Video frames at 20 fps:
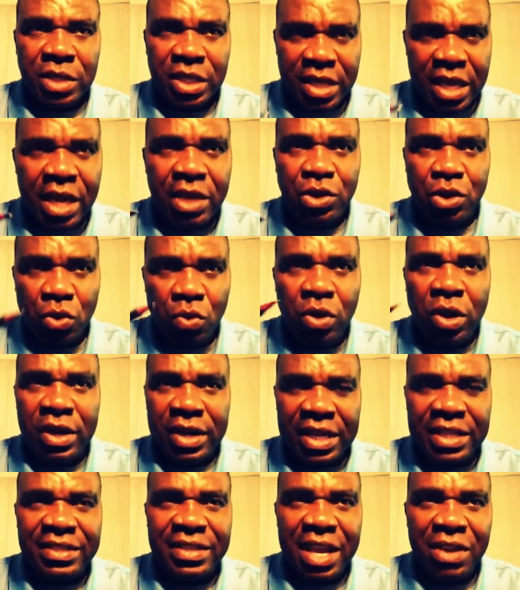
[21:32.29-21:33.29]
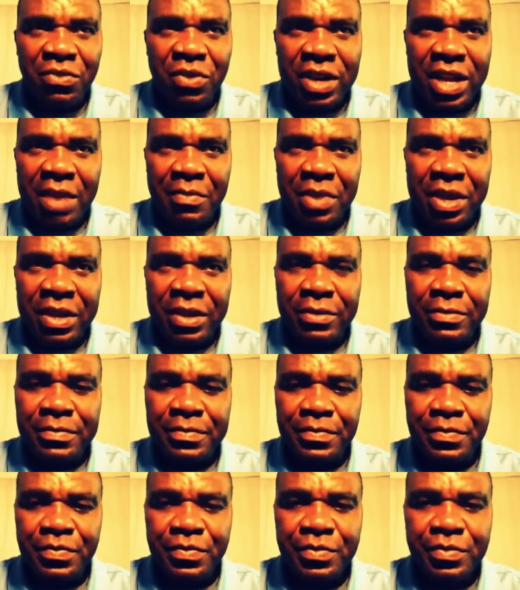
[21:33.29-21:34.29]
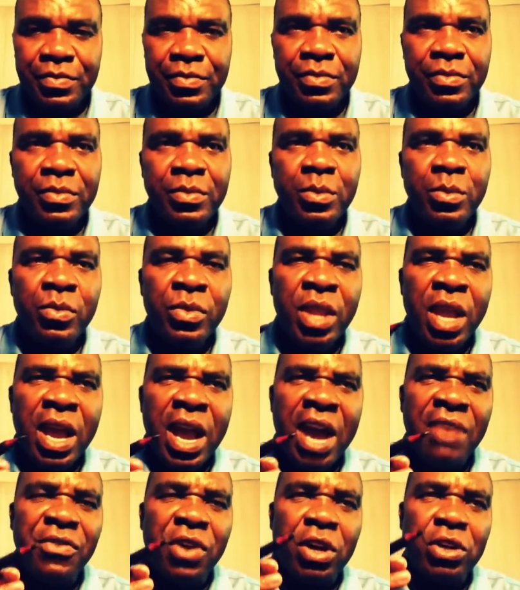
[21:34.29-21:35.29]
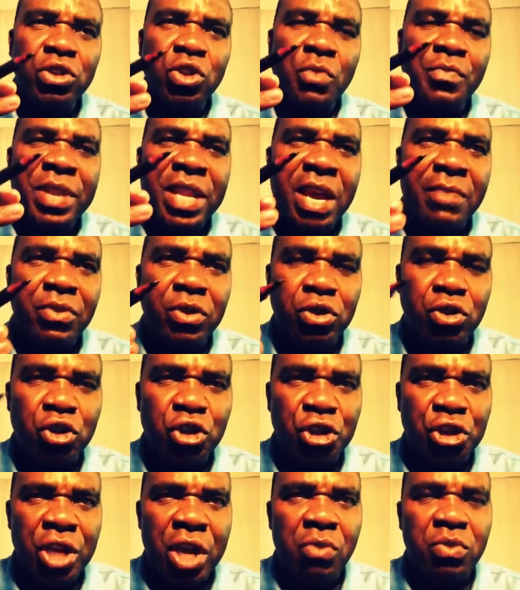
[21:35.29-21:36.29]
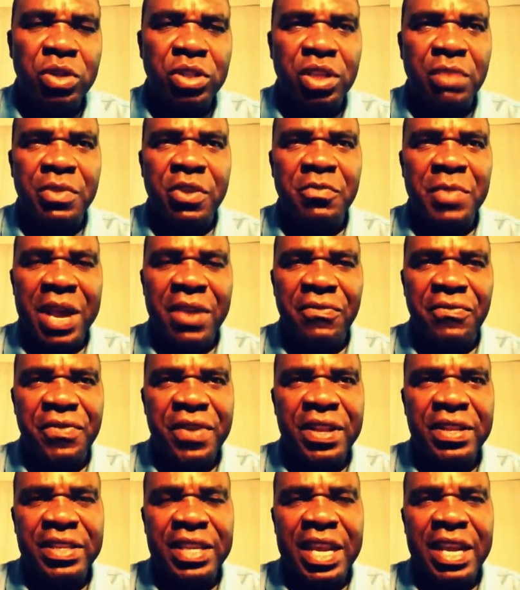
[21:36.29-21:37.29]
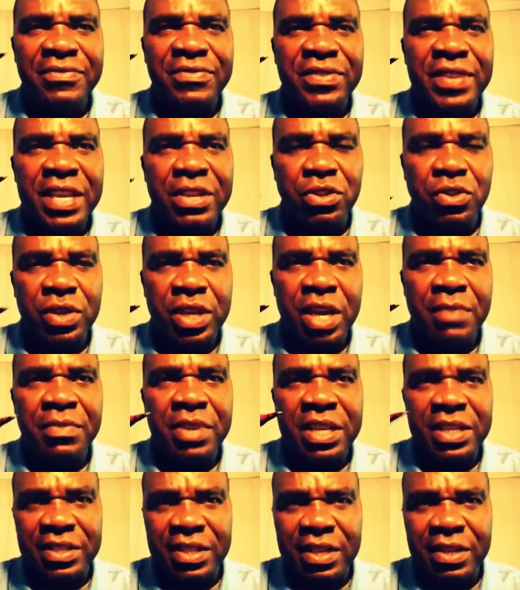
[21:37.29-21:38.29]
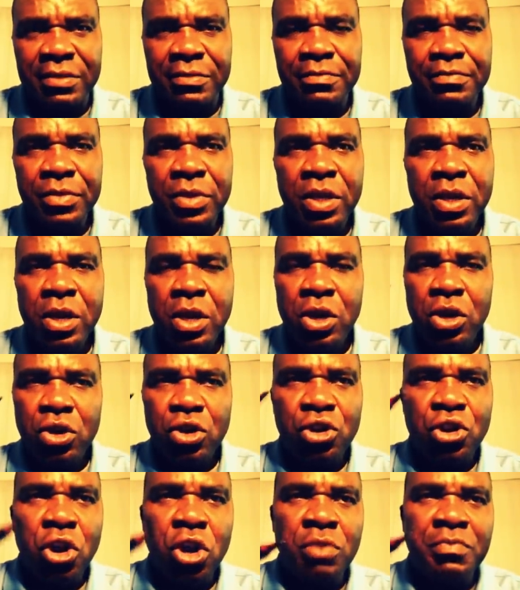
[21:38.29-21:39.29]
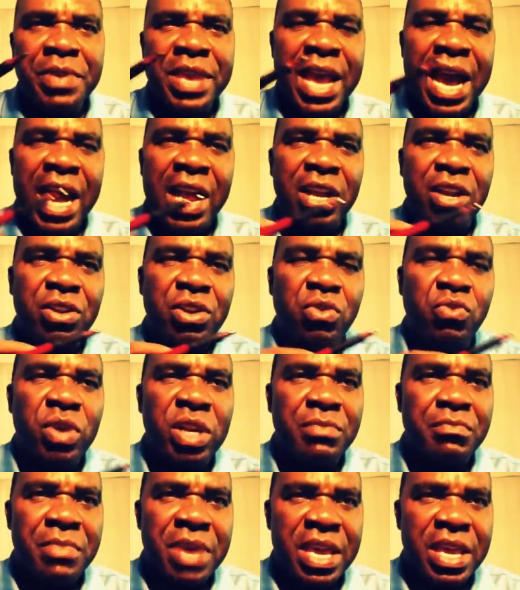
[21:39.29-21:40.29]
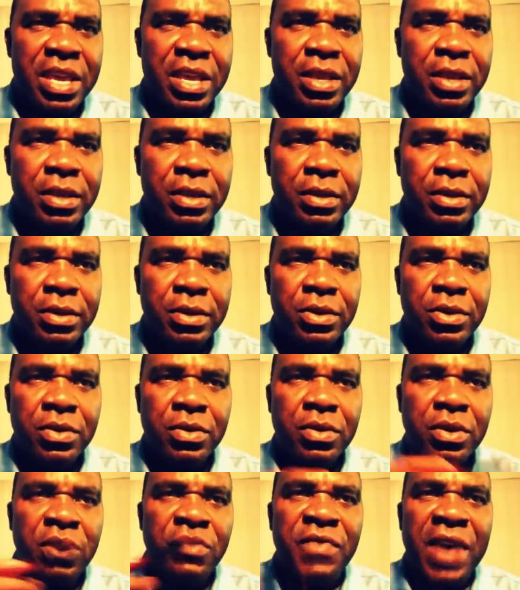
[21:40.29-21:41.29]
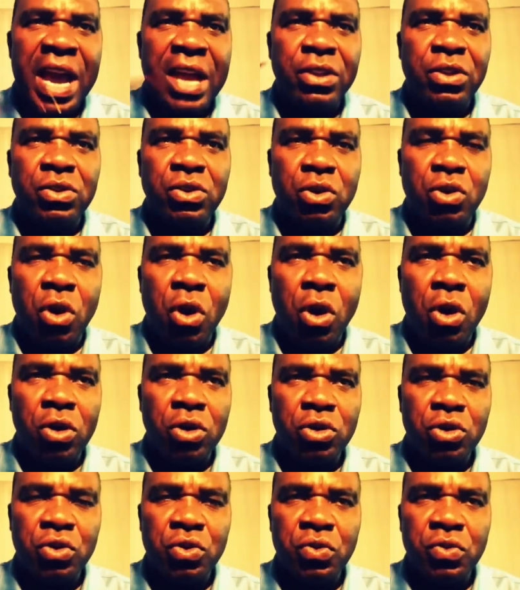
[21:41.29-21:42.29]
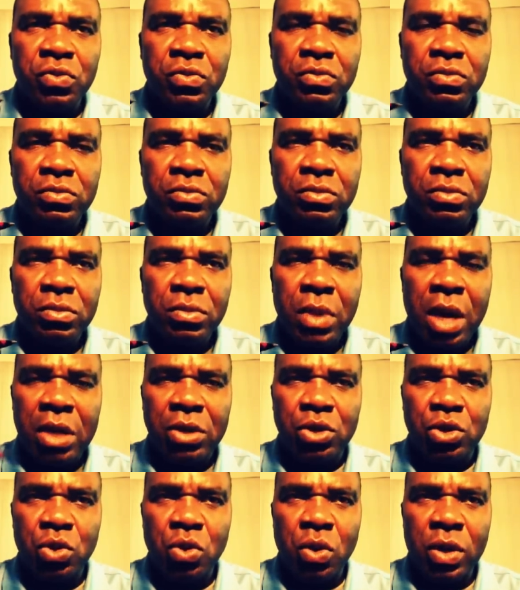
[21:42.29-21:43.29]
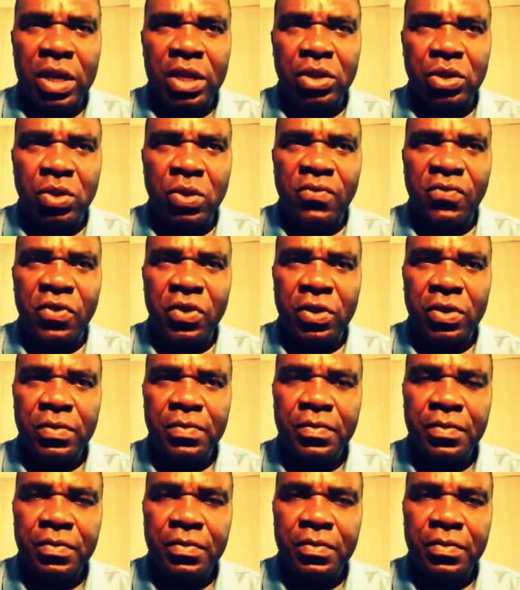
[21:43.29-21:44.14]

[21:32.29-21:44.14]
Yeah, you will understand what I mean. I've also been able to share with some of my friends that I've said to them, listen, don't be angry with me if I don't call you, and so on and so forth.